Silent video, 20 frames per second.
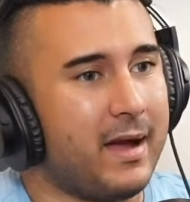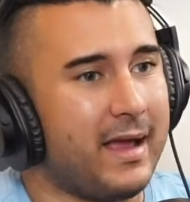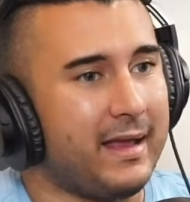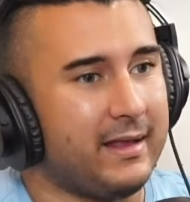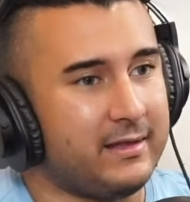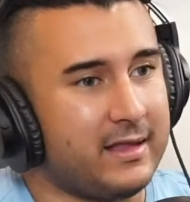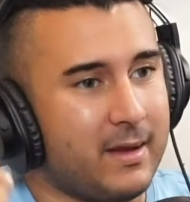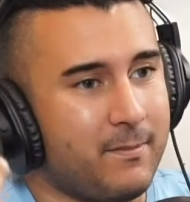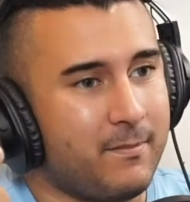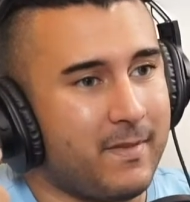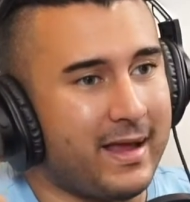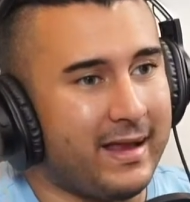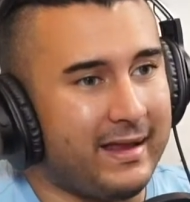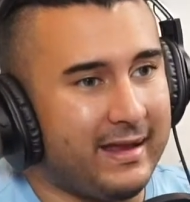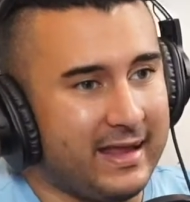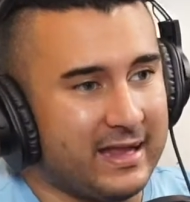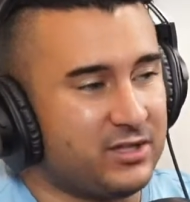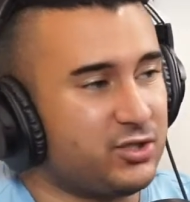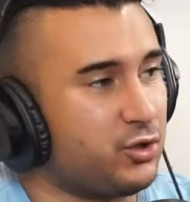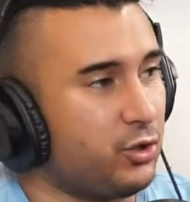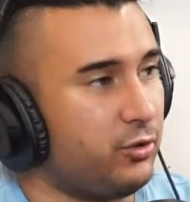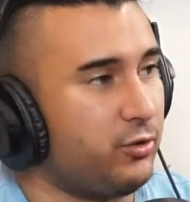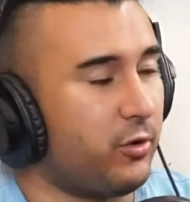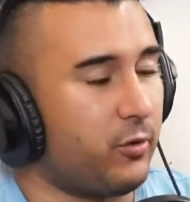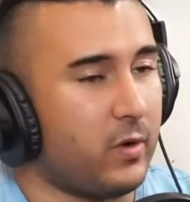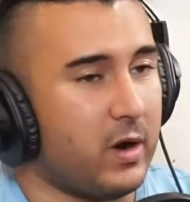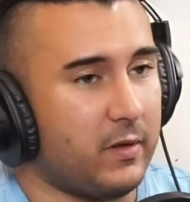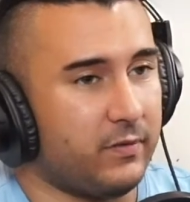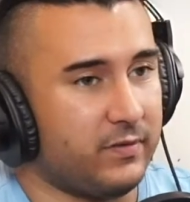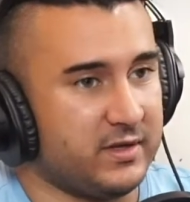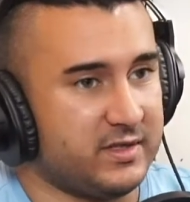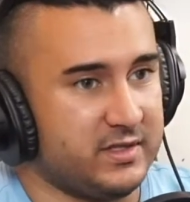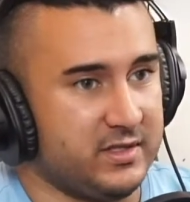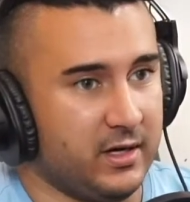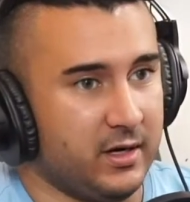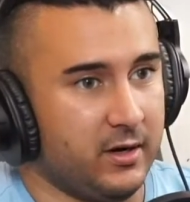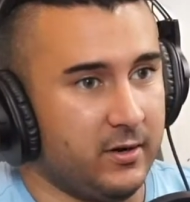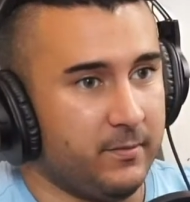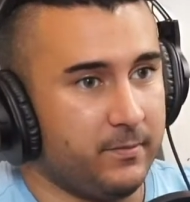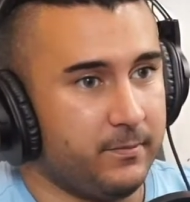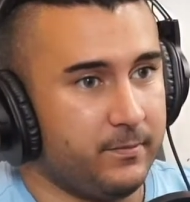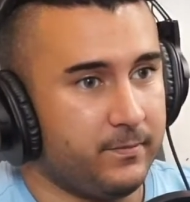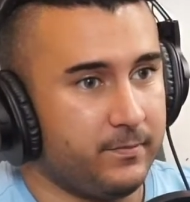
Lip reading: might get turned around this year?